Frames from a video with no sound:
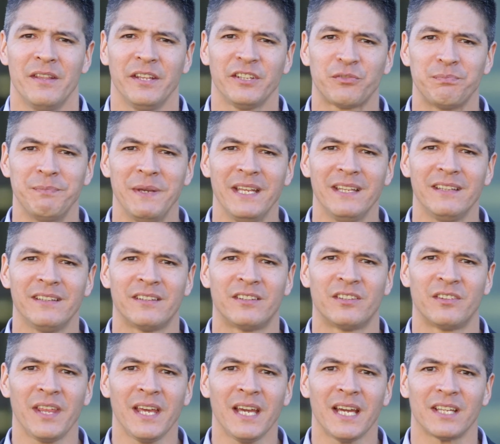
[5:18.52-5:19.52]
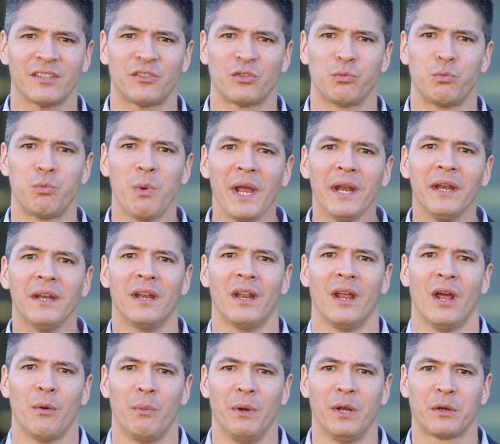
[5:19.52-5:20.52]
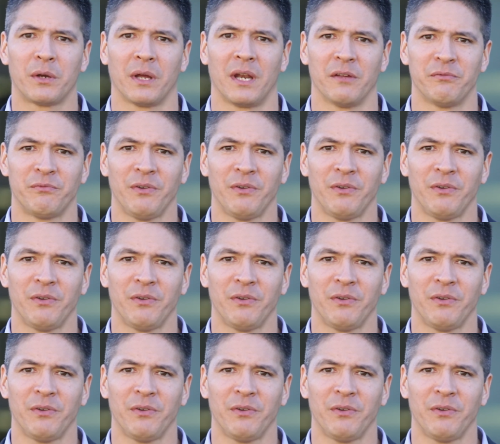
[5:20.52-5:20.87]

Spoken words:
This means that when we look at a